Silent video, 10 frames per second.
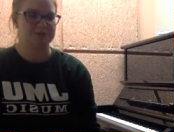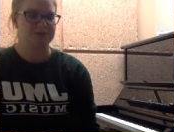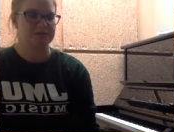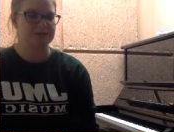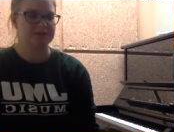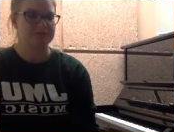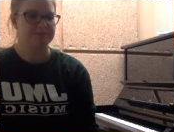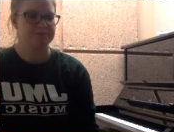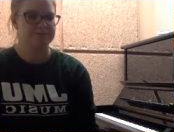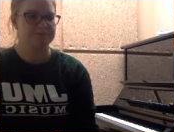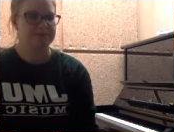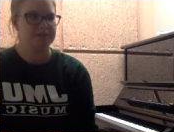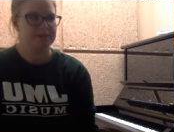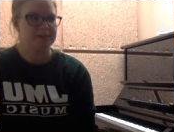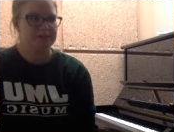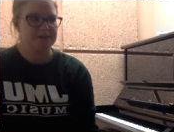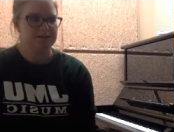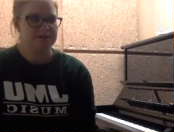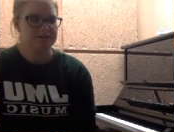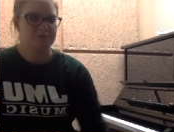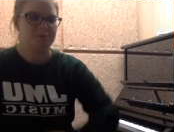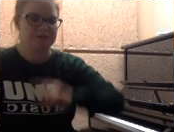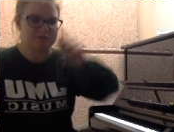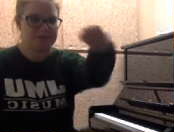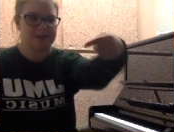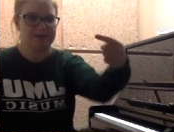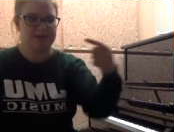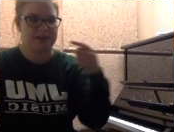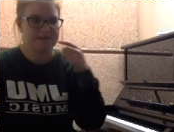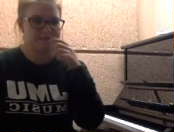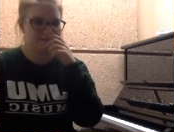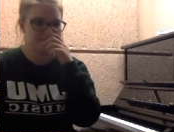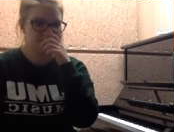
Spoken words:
should be. So we want to do that again.